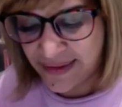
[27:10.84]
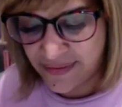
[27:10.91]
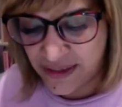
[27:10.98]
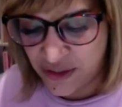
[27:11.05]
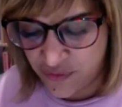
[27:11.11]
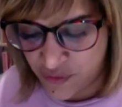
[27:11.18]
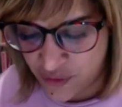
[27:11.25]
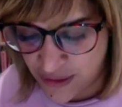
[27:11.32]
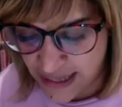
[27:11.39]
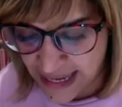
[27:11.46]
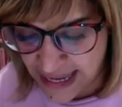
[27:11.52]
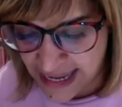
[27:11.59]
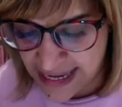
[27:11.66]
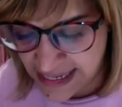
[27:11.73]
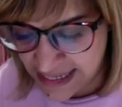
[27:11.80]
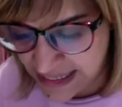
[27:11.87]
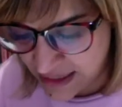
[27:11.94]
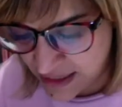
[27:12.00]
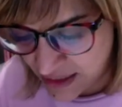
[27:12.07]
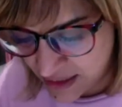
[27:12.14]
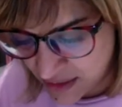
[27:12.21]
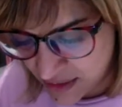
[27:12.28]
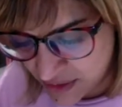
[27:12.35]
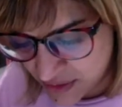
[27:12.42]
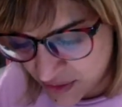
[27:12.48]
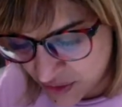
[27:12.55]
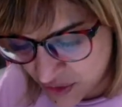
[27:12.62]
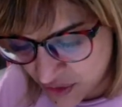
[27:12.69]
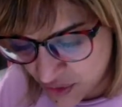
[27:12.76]
then you've got a
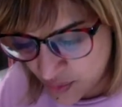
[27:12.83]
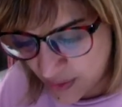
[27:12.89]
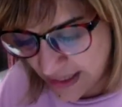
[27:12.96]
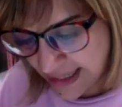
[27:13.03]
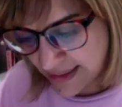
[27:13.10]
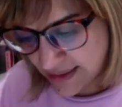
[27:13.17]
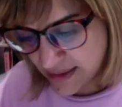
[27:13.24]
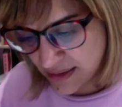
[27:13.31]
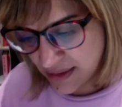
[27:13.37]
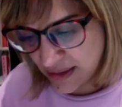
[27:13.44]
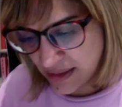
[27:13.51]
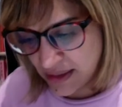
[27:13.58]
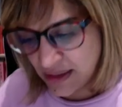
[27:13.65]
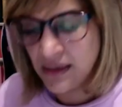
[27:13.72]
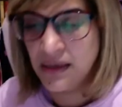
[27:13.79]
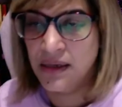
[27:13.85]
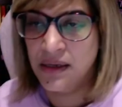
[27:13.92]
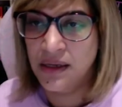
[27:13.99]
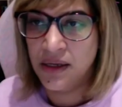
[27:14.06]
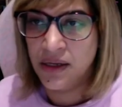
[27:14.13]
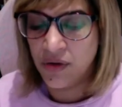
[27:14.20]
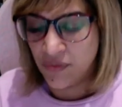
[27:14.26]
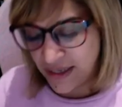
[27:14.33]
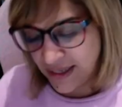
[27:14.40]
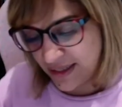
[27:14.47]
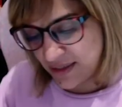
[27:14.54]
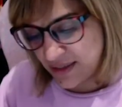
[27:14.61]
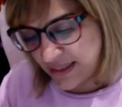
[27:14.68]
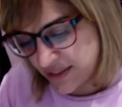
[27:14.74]
squared.
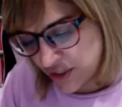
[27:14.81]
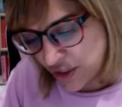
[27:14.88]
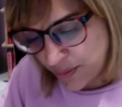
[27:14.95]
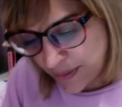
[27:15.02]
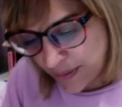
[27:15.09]
Right, so let's open